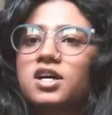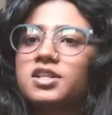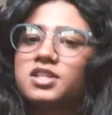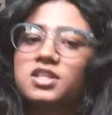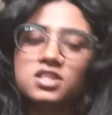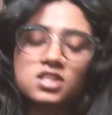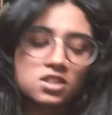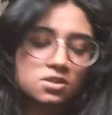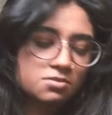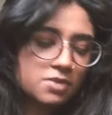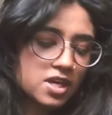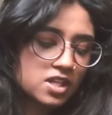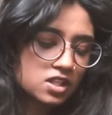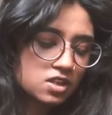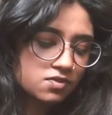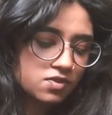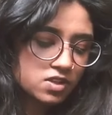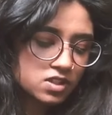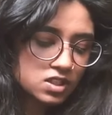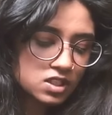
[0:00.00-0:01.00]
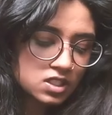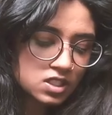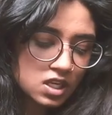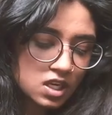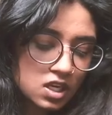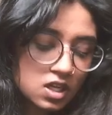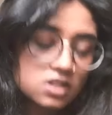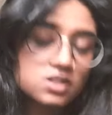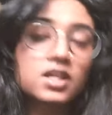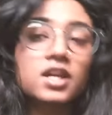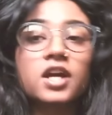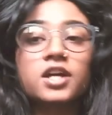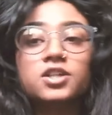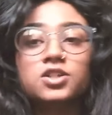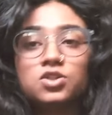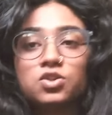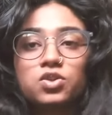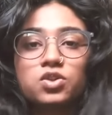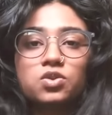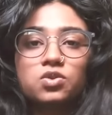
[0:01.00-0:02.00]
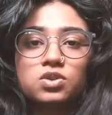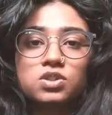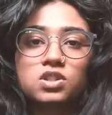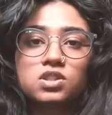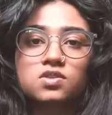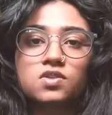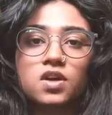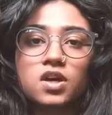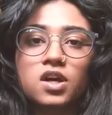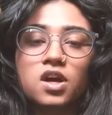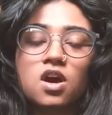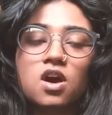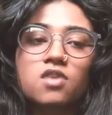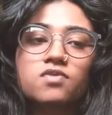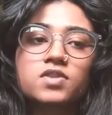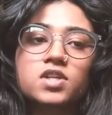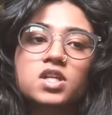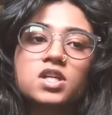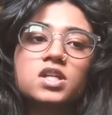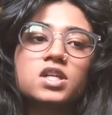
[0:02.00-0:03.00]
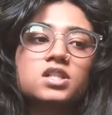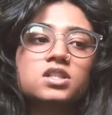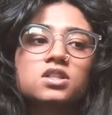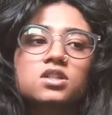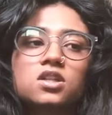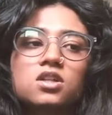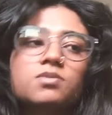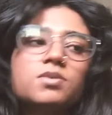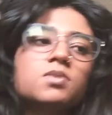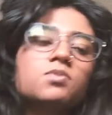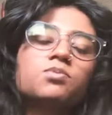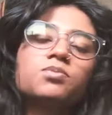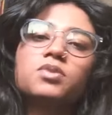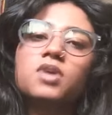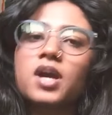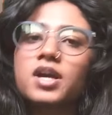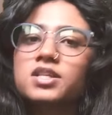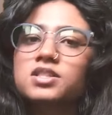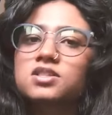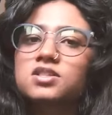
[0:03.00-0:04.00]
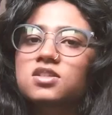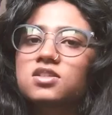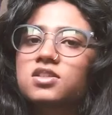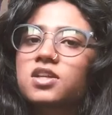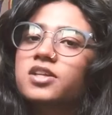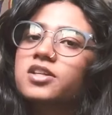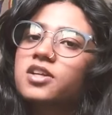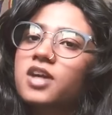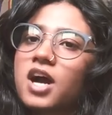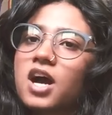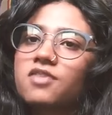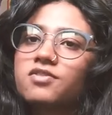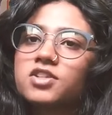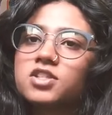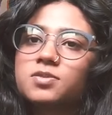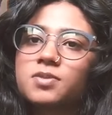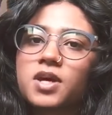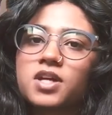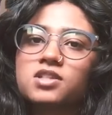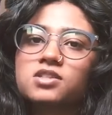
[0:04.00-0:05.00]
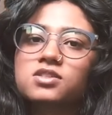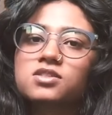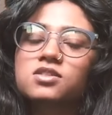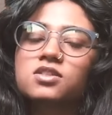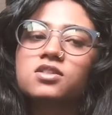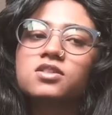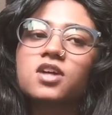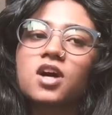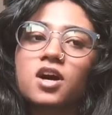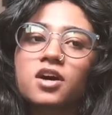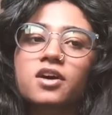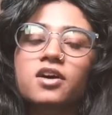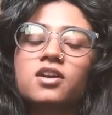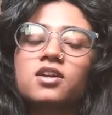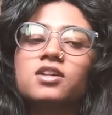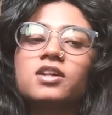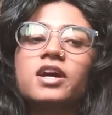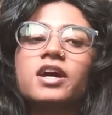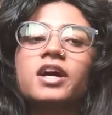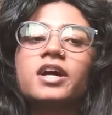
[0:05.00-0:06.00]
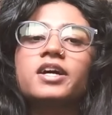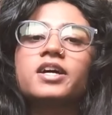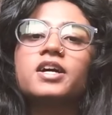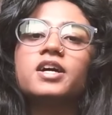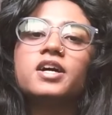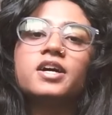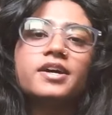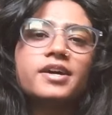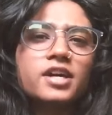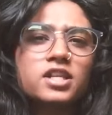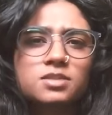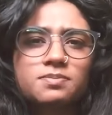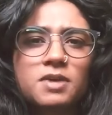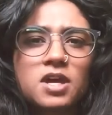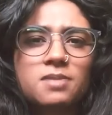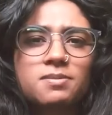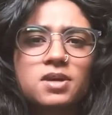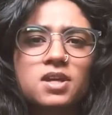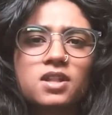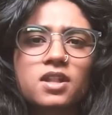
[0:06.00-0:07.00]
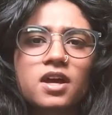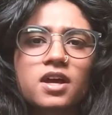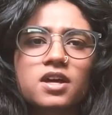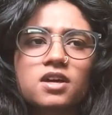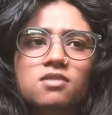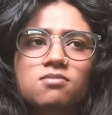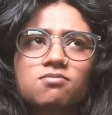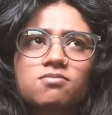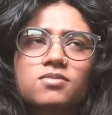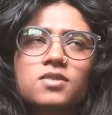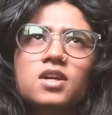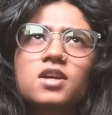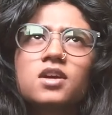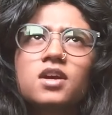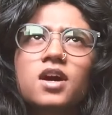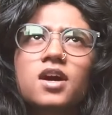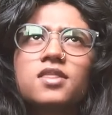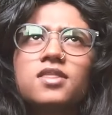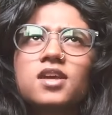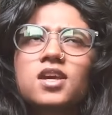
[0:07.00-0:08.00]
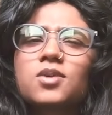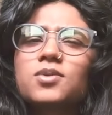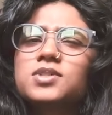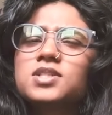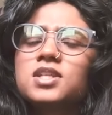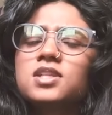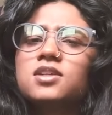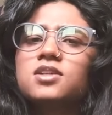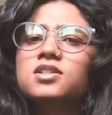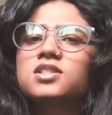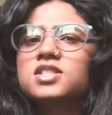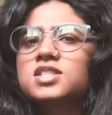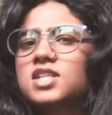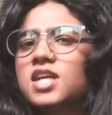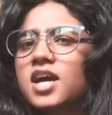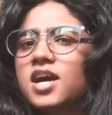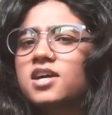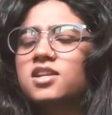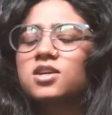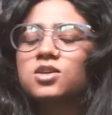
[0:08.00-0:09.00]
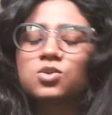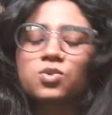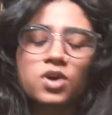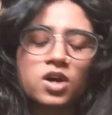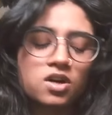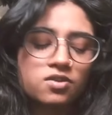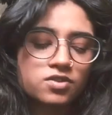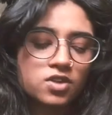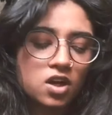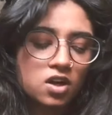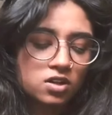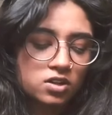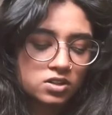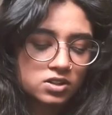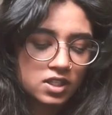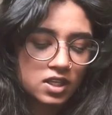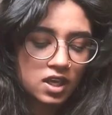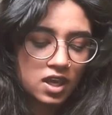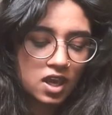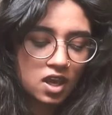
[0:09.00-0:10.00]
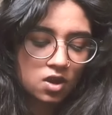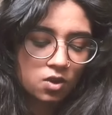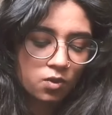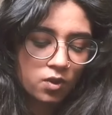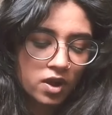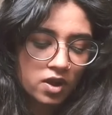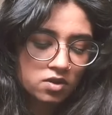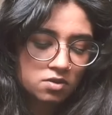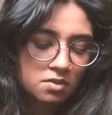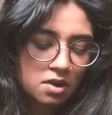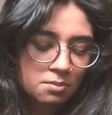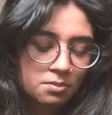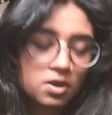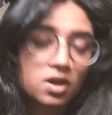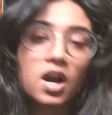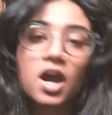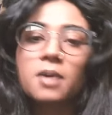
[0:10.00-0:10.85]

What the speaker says: This is mainly for details, and I do use this very often. It's a little bit pricier than your average pencil, not gonna lie. It's maybe like, I think it was either $10 to $12, I can't quite remember.